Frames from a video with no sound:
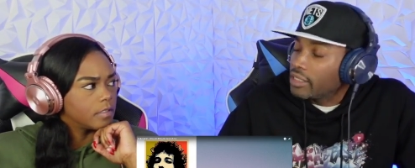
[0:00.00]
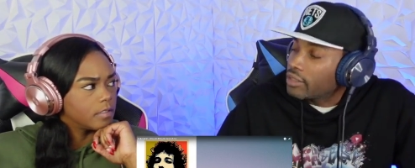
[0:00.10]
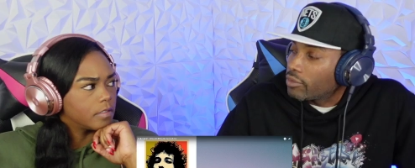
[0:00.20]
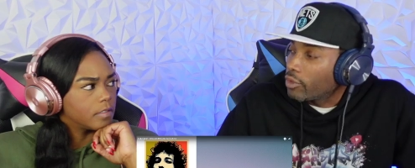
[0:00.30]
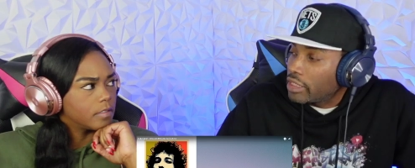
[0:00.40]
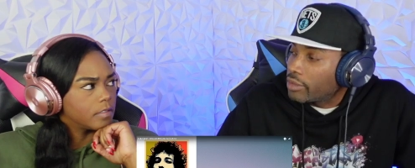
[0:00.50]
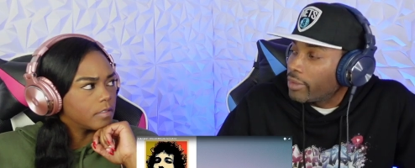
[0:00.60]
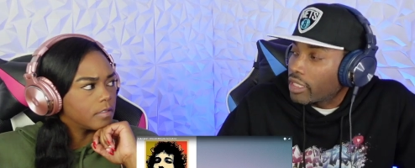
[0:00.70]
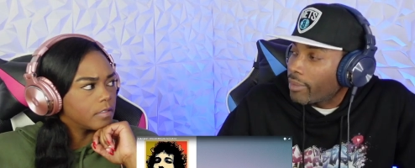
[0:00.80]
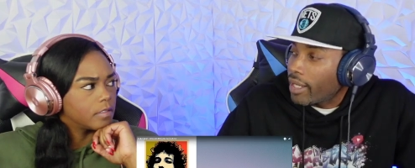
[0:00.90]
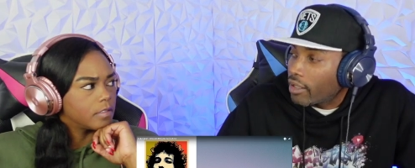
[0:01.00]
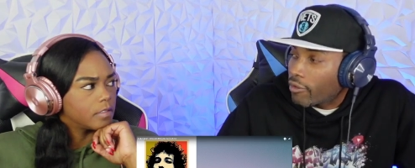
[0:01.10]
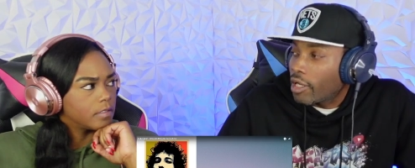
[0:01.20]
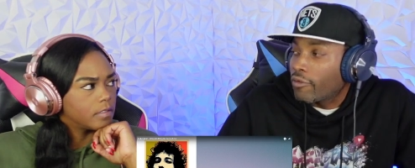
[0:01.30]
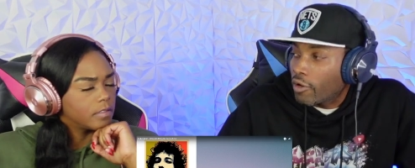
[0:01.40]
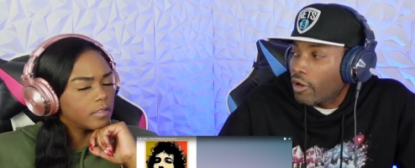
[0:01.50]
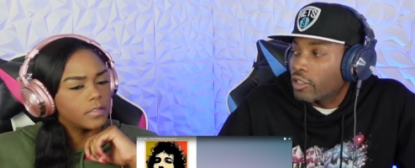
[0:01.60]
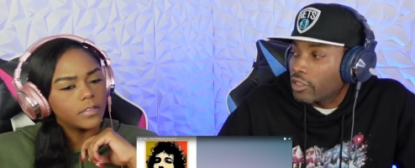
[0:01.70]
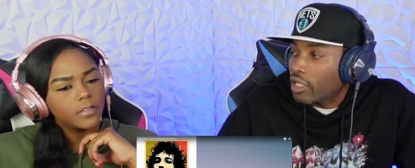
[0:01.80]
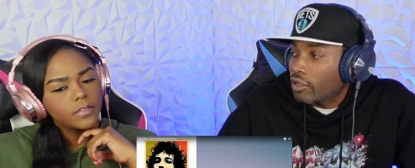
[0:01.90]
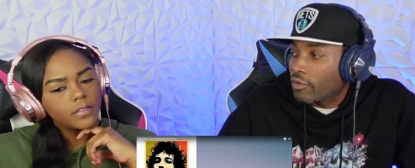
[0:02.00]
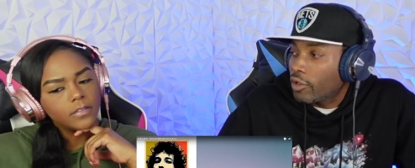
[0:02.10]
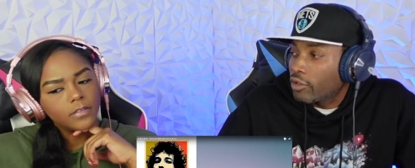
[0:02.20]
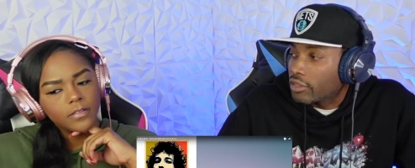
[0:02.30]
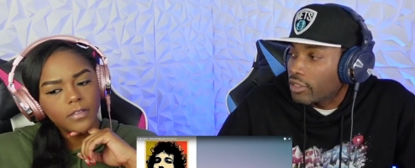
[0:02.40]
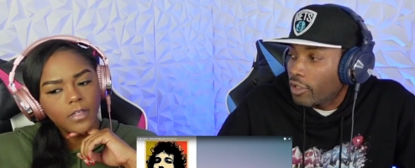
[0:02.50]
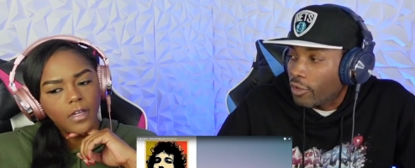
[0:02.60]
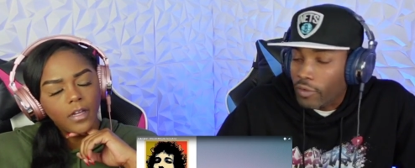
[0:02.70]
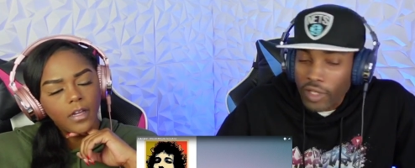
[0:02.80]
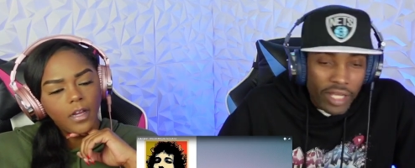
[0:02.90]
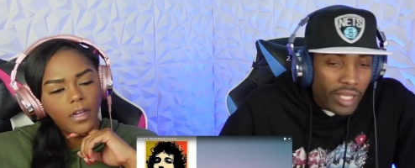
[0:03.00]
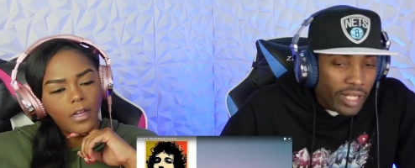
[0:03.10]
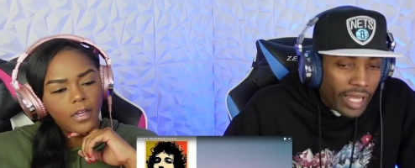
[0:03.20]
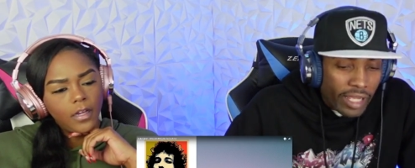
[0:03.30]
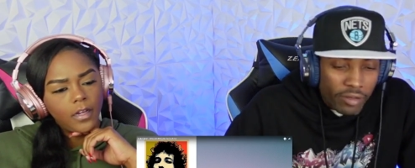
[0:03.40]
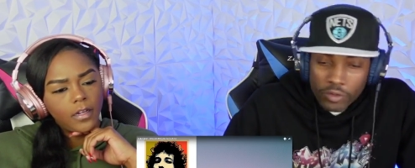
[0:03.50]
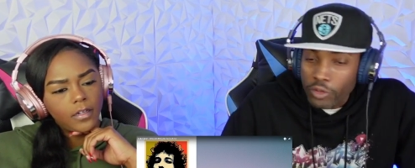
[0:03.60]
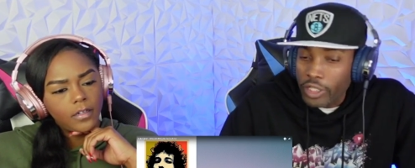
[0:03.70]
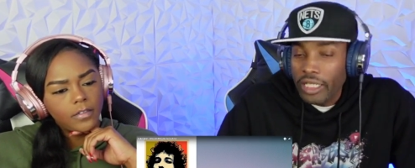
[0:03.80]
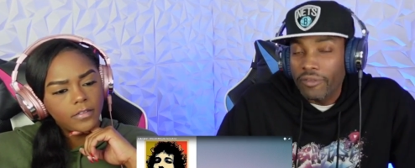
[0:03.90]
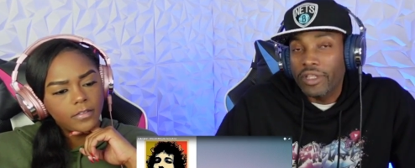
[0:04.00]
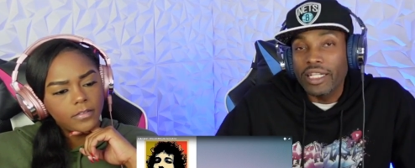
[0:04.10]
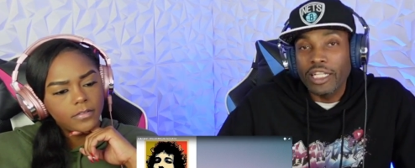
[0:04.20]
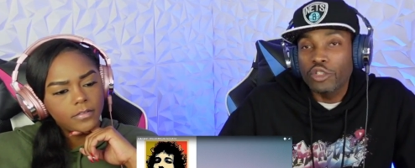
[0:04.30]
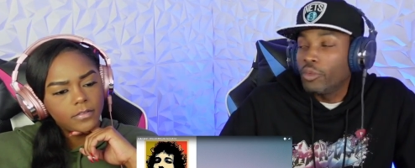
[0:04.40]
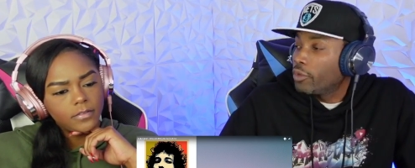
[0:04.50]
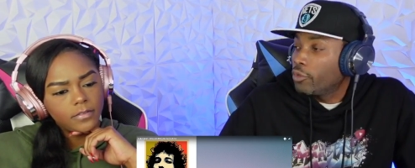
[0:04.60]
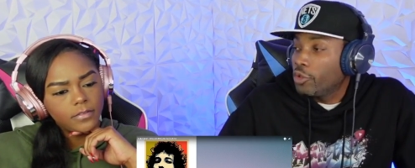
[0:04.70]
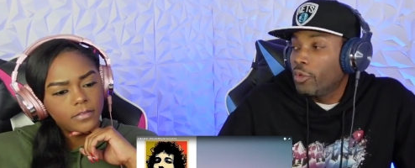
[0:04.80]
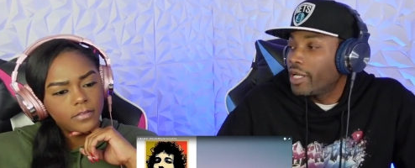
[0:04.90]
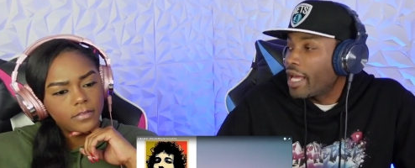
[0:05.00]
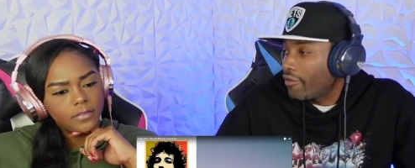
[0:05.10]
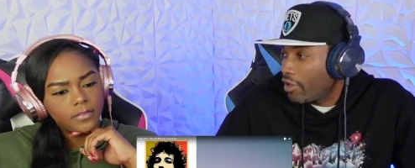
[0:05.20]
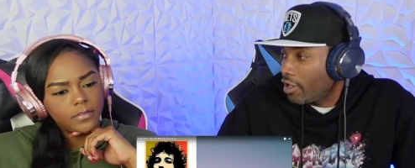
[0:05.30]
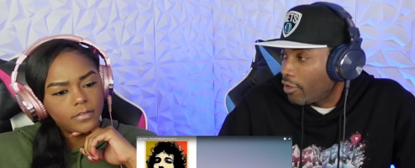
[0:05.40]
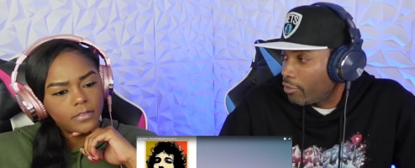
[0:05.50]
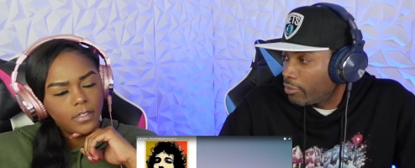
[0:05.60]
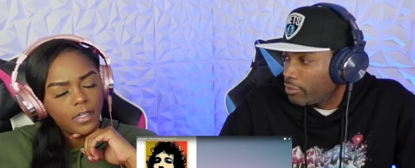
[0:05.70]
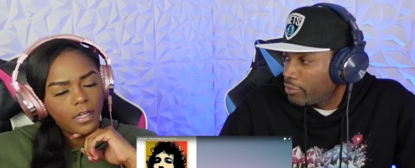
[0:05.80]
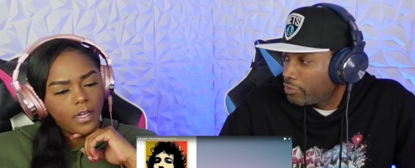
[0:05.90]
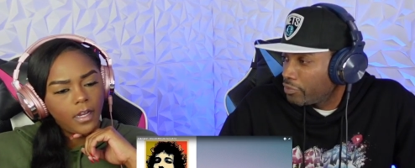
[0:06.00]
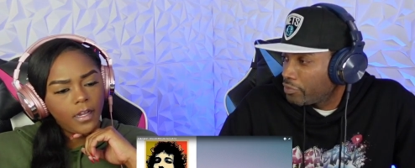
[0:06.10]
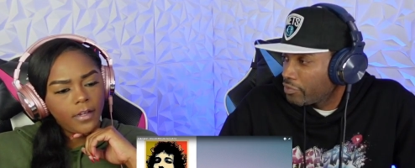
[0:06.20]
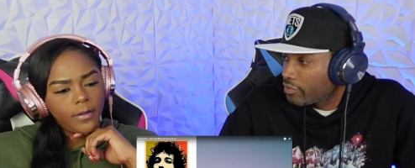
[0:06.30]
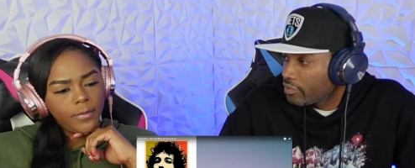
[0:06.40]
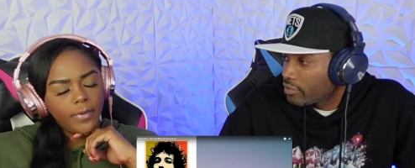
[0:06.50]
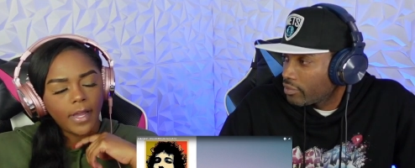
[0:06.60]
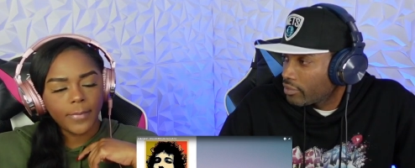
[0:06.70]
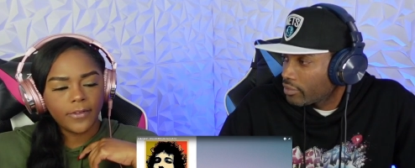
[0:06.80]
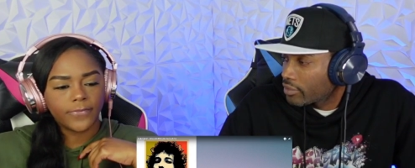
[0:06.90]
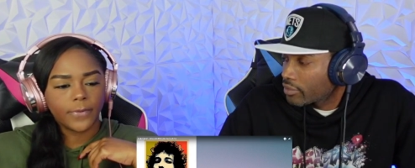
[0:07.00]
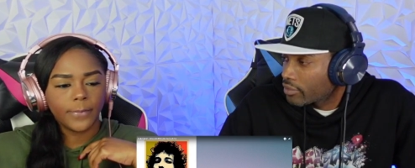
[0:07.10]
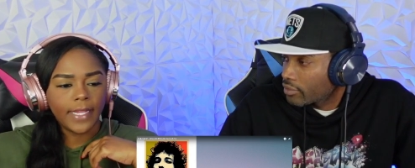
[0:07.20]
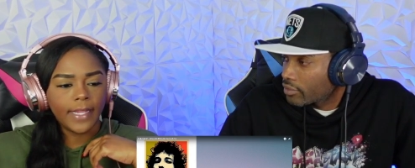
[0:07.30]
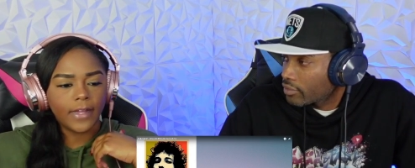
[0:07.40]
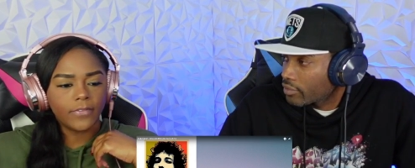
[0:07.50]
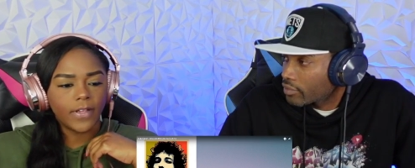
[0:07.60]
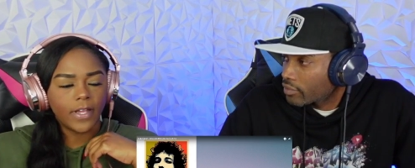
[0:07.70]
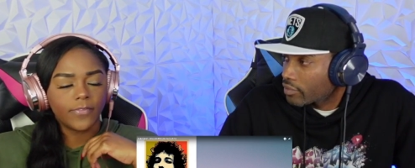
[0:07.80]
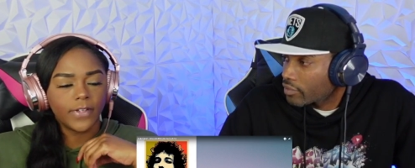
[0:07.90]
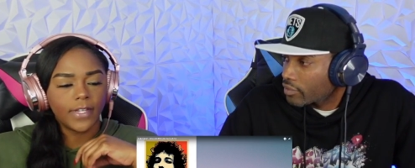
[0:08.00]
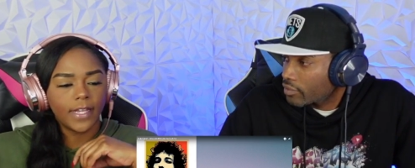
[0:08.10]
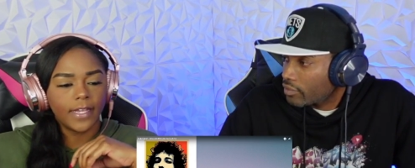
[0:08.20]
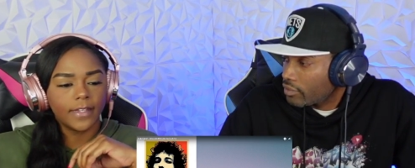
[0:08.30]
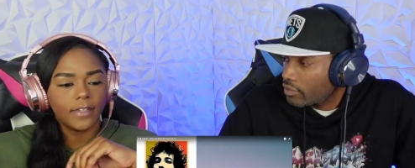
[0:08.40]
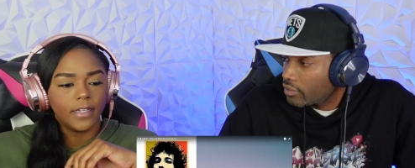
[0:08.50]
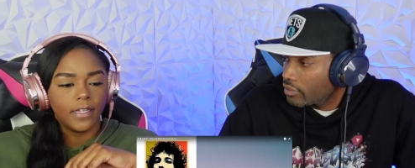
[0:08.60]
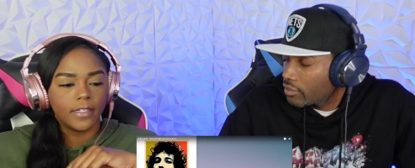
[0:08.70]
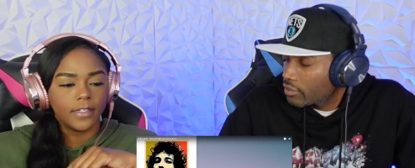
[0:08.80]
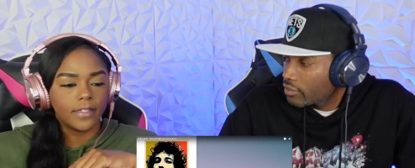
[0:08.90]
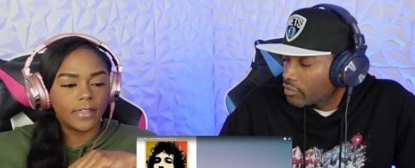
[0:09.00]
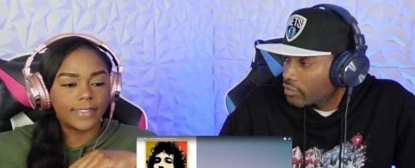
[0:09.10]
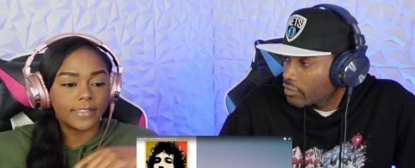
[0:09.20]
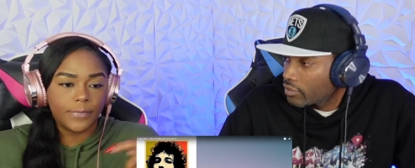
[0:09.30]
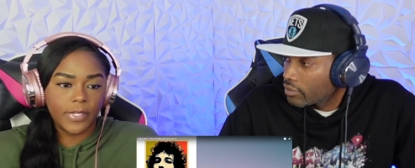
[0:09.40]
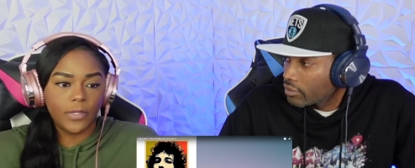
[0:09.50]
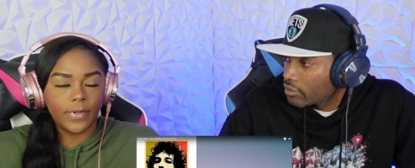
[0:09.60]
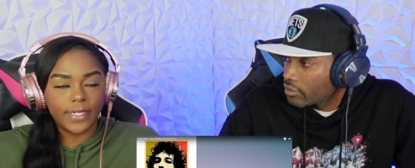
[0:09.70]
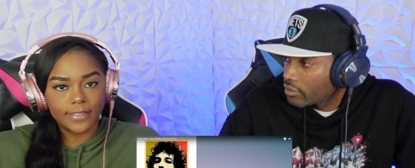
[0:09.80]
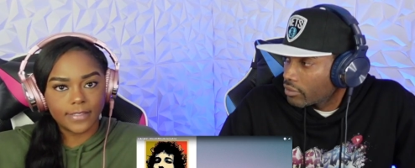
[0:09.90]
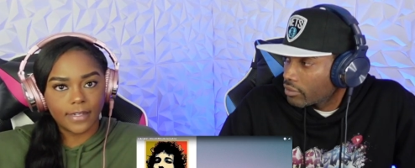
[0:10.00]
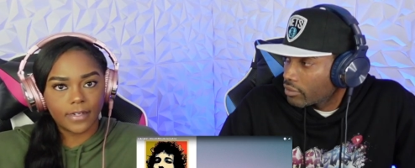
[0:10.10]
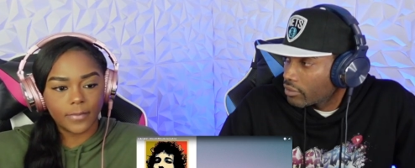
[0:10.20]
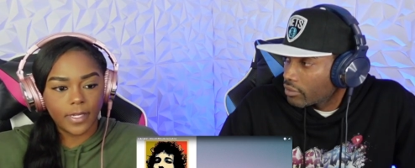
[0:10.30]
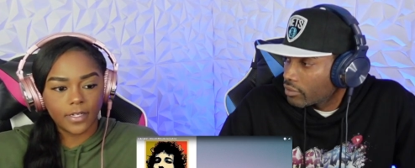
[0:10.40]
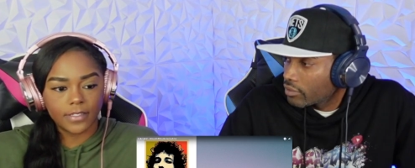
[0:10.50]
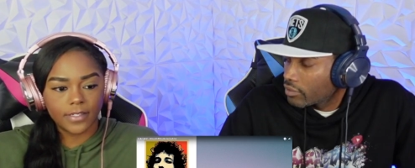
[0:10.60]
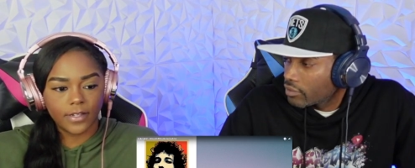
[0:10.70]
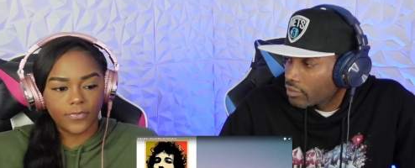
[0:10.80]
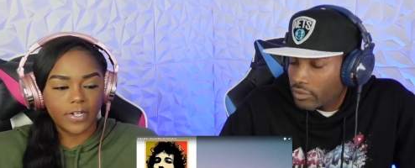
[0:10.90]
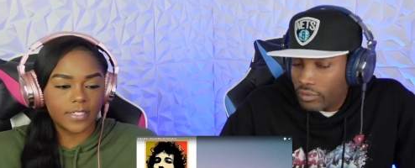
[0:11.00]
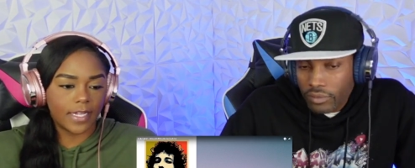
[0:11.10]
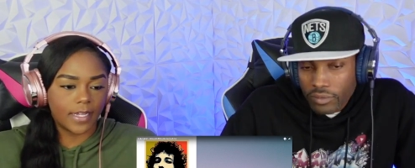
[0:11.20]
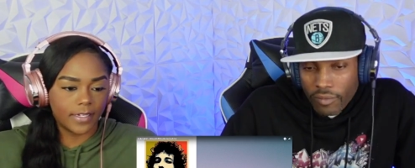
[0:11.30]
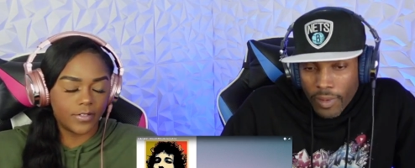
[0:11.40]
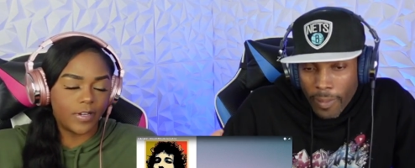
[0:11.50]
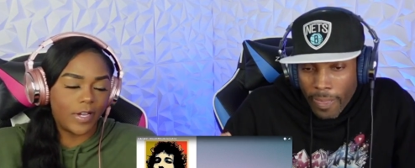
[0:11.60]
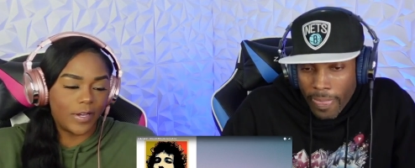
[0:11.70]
Speaker 1: what he's speaking about in, in regards to like a Rolling Stone. Like you didn't even think that you would you wouldn't have a home.
Speaker 2: Um, I mean, for me, I, f- I feel like like to me what he's talking about because at first I you know I was